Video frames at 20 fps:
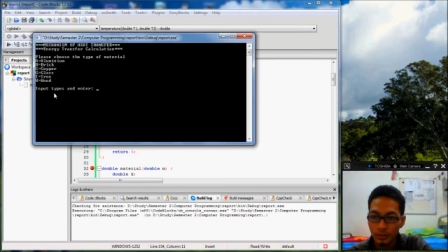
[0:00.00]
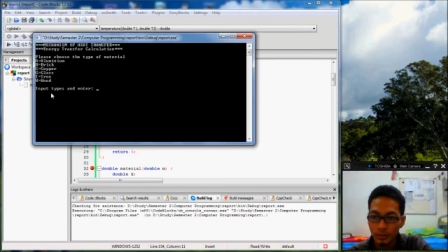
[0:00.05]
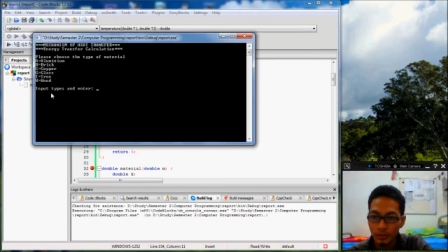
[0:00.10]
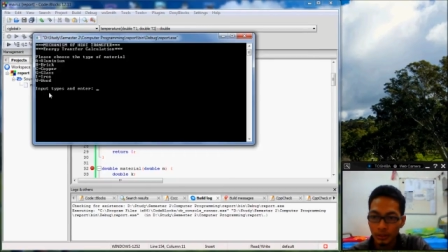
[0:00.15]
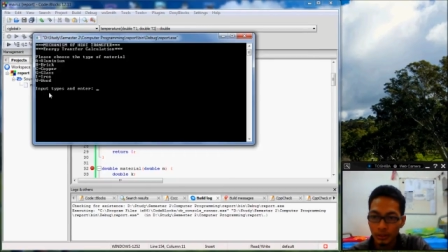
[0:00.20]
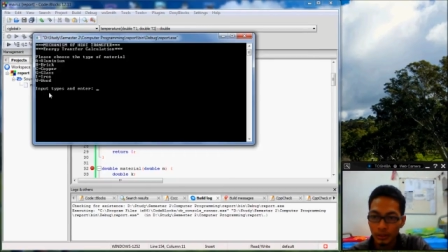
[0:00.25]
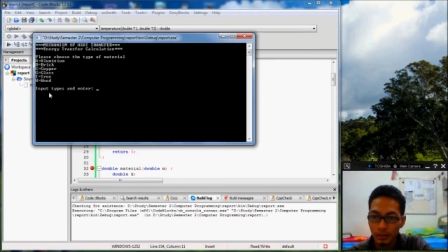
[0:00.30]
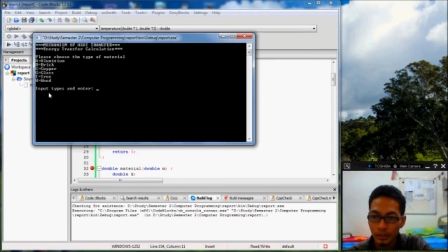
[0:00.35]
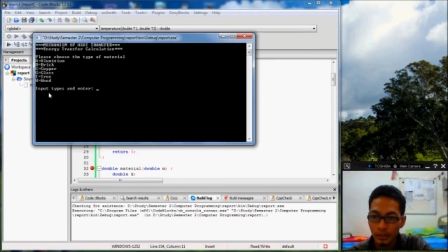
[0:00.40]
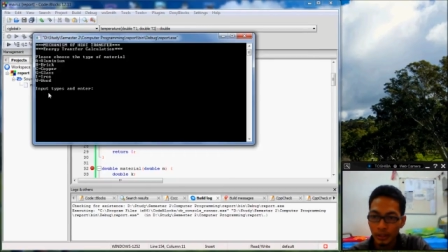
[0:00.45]

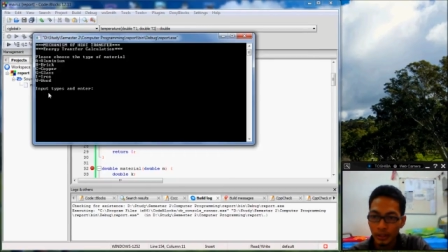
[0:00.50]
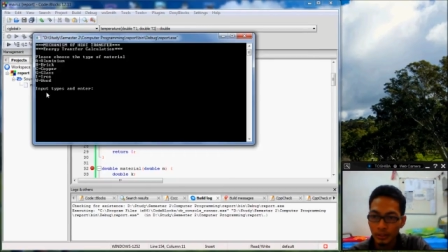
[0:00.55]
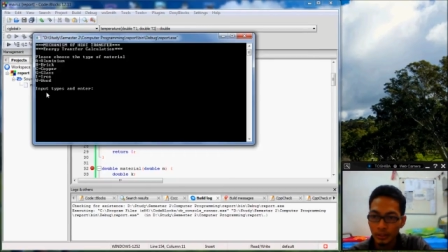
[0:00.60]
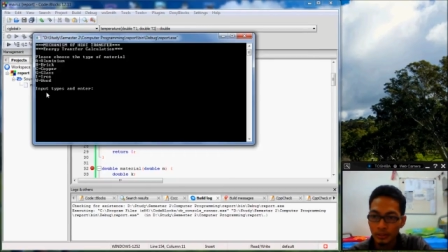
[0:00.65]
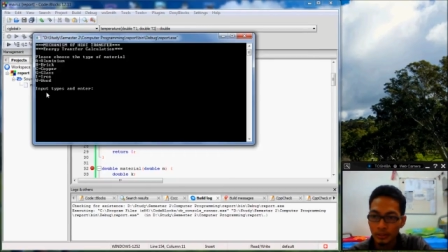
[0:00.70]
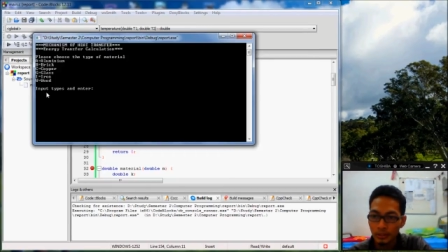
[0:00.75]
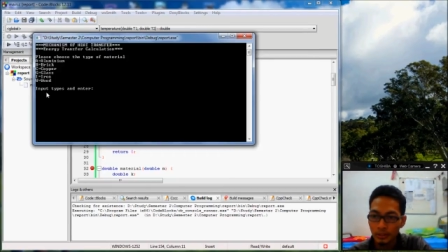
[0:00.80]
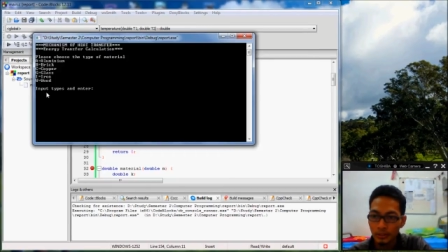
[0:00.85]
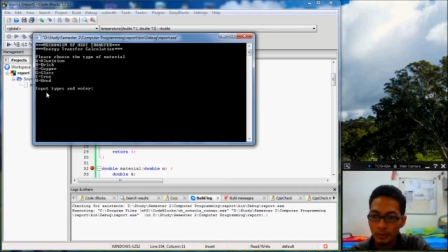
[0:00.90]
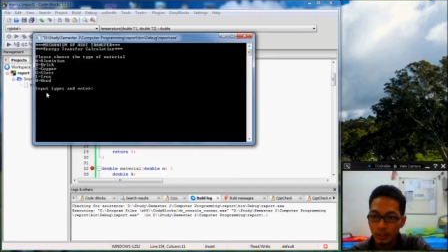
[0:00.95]
Next,
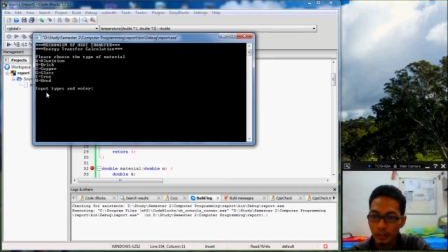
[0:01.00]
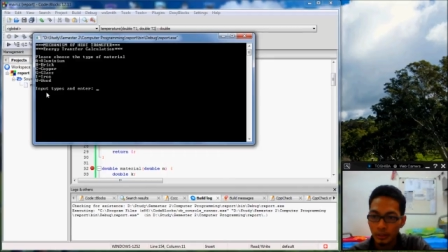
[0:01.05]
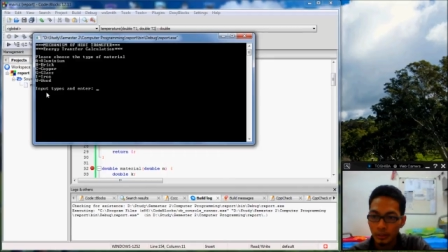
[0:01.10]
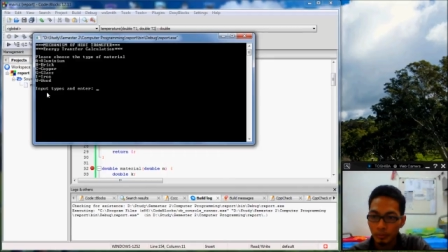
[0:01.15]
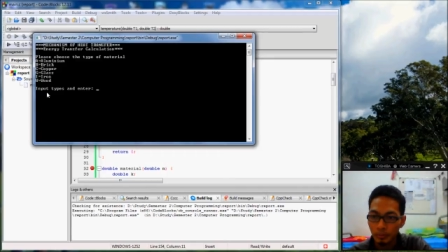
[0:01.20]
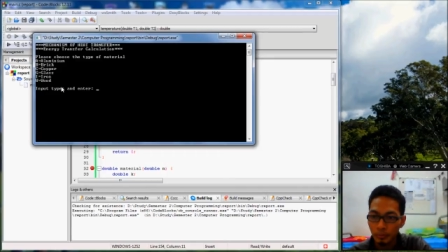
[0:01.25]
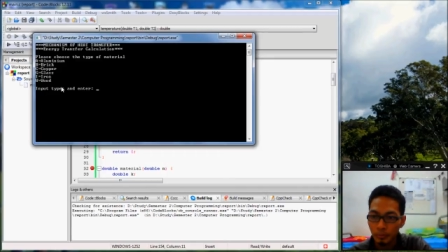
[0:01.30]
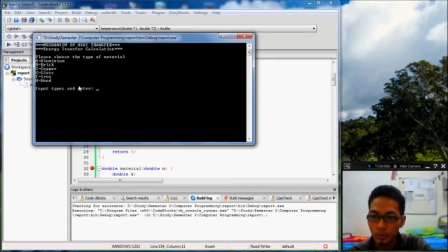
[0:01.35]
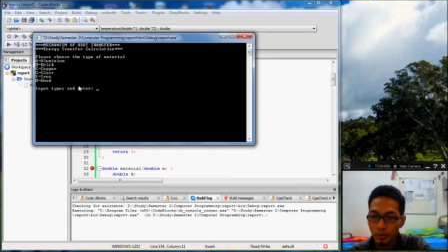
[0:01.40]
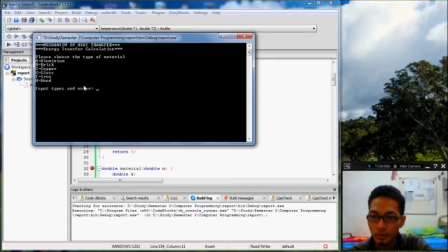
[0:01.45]

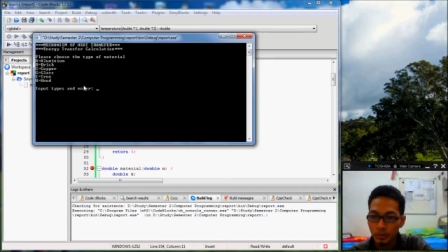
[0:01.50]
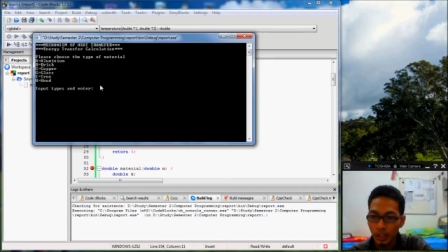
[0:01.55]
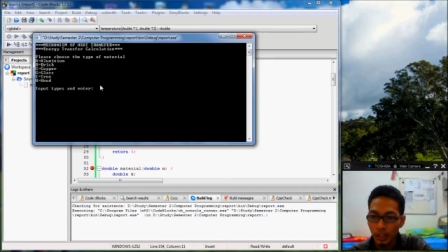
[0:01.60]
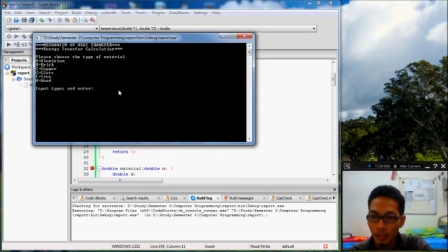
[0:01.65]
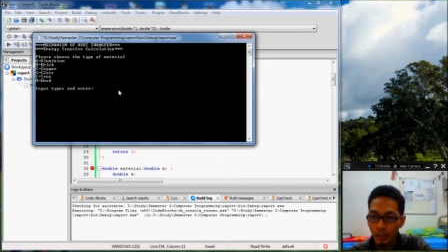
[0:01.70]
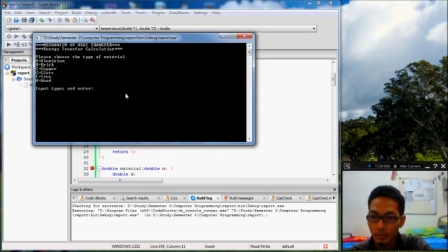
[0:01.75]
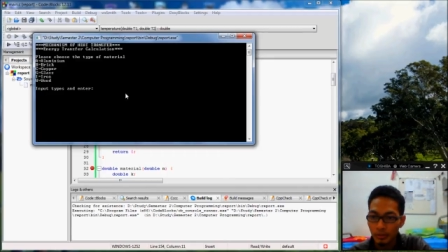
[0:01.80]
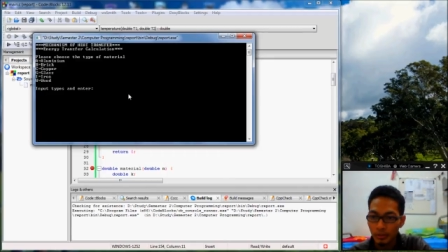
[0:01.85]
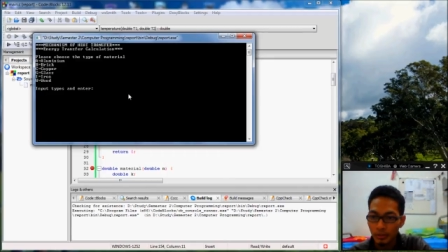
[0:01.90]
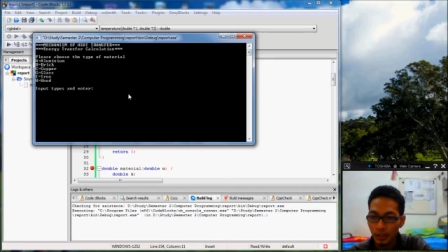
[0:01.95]
input types
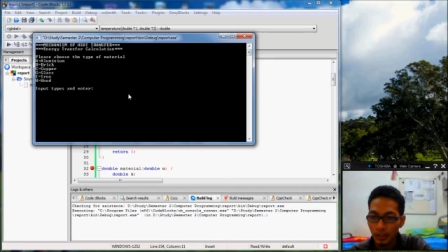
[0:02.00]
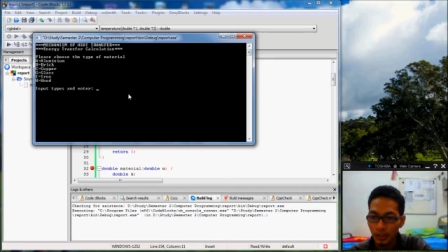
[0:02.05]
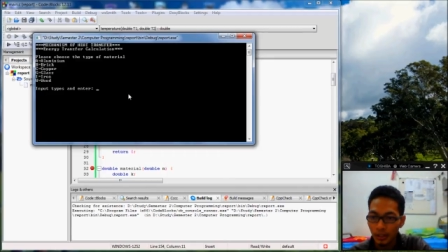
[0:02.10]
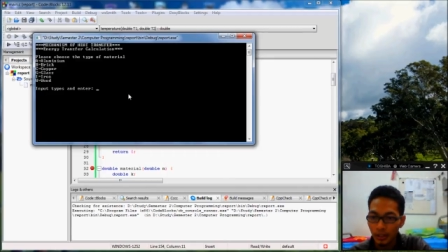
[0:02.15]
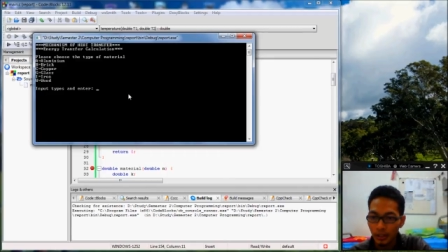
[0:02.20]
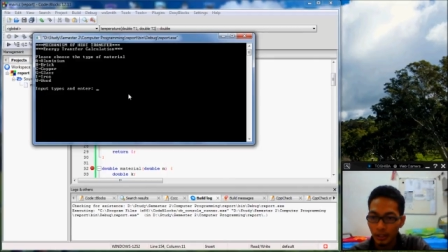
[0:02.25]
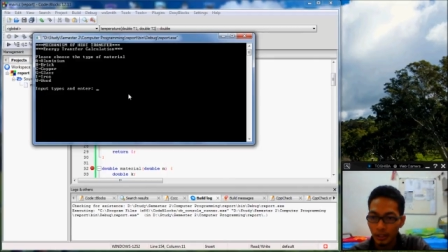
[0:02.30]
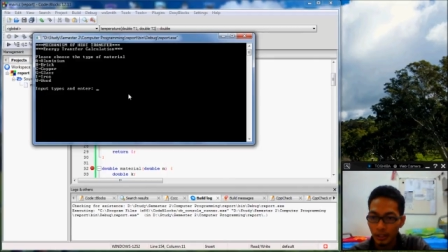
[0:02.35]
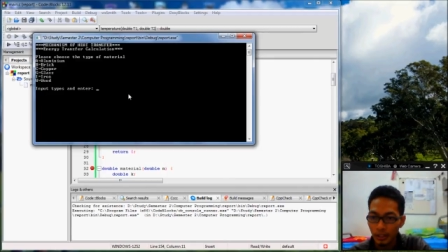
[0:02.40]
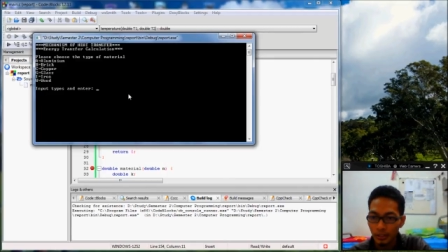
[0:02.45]
and
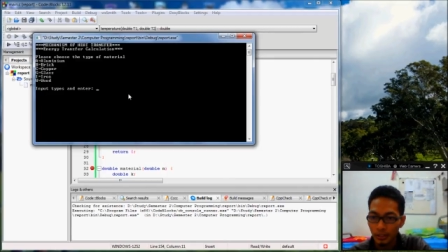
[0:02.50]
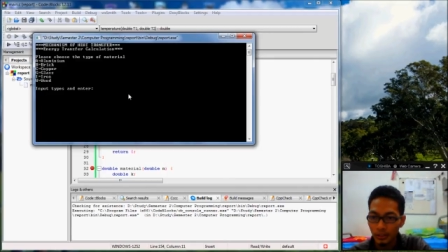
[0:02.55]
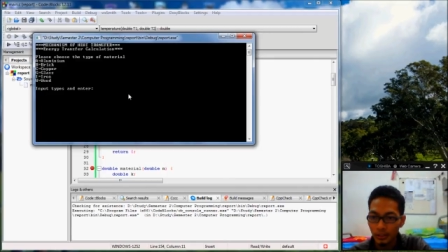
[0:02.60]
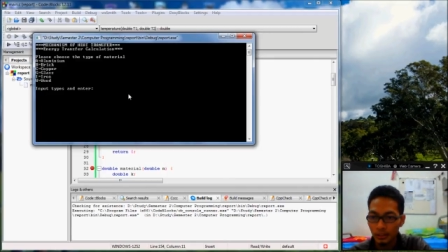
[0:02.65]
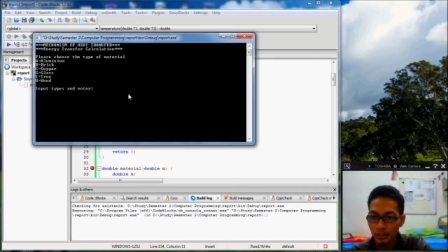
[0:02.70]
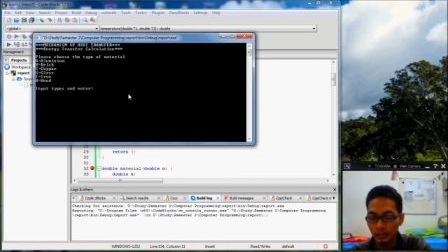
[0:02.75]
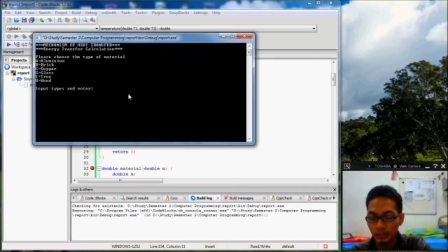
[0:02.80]
enter.